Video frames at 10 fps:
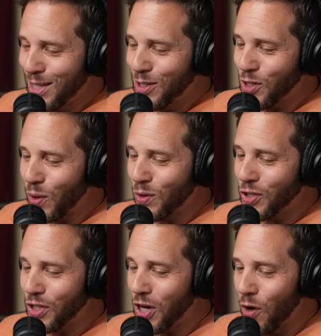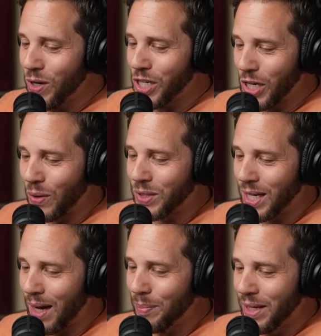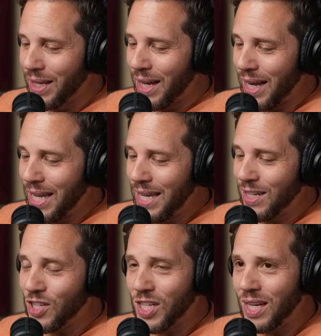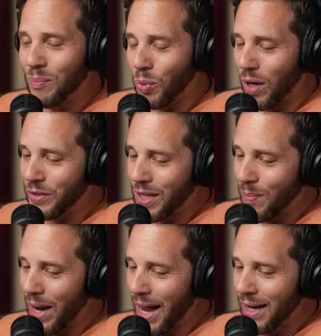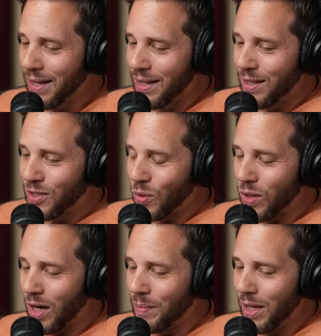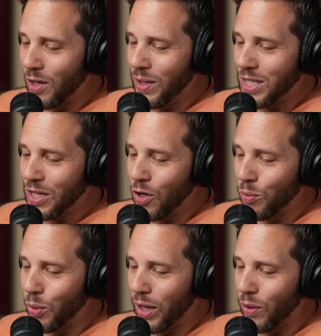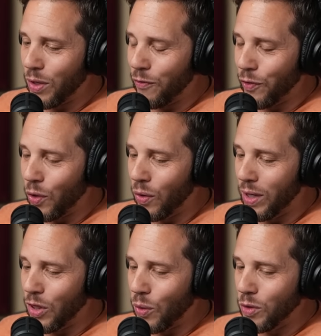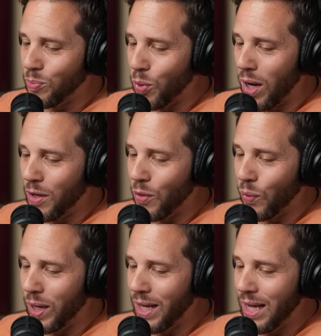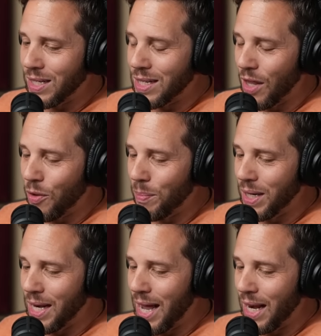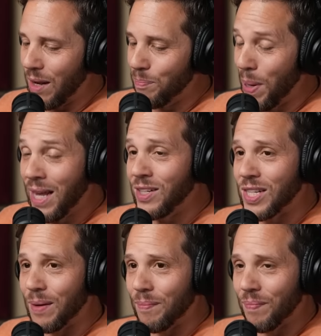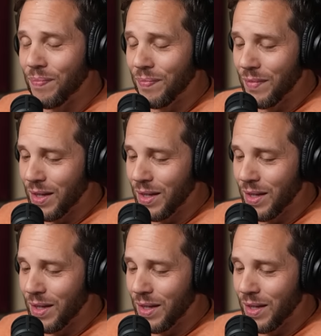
And then Solo Sikoa shows up, and he and Cena brawl to the back. So Carmelo hits a code breaker on the floor. He throws Bron in the ring, hits nothing but net, and pins him.